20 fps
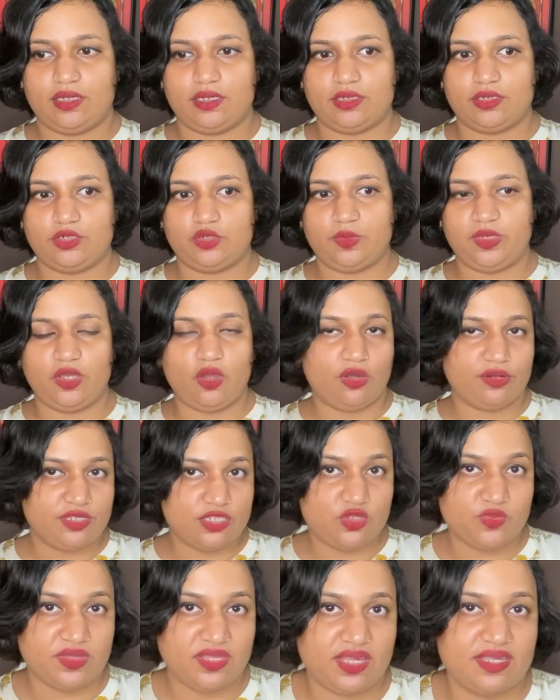to be
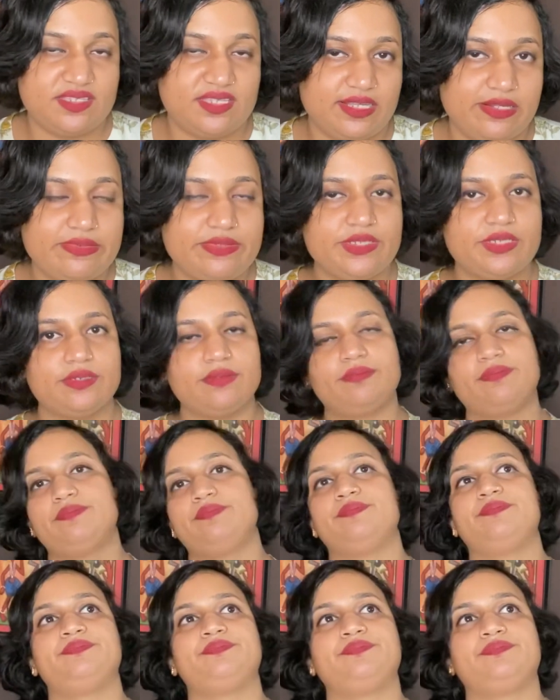honest with ourselves,
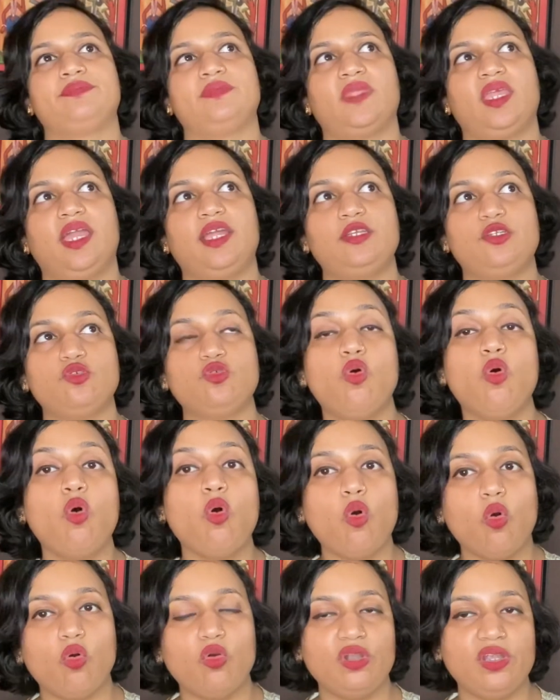and to
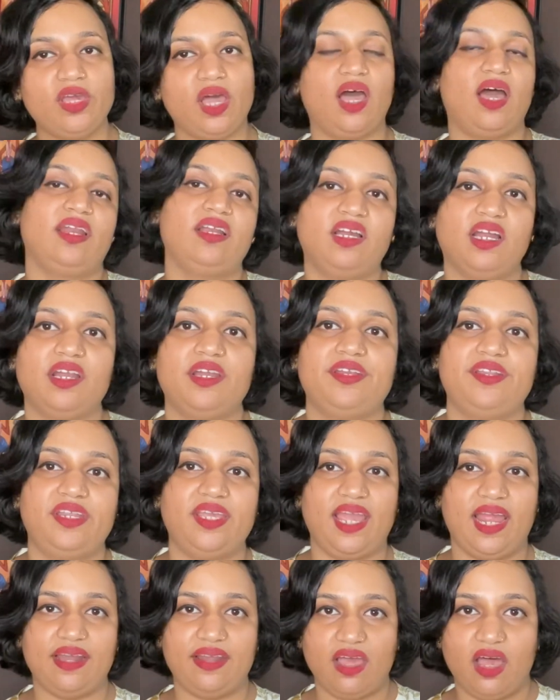hold our country
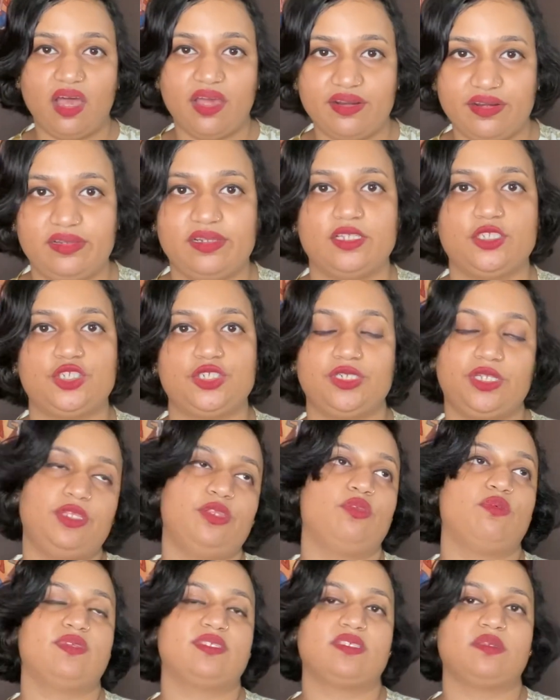and our religion,
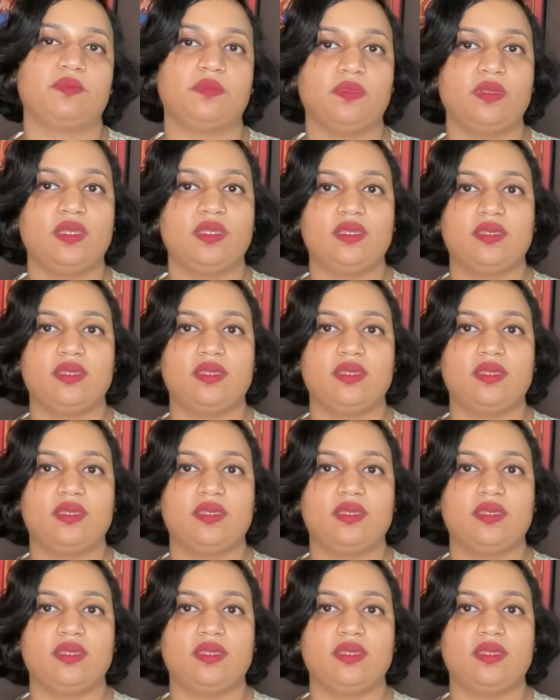Hinduism,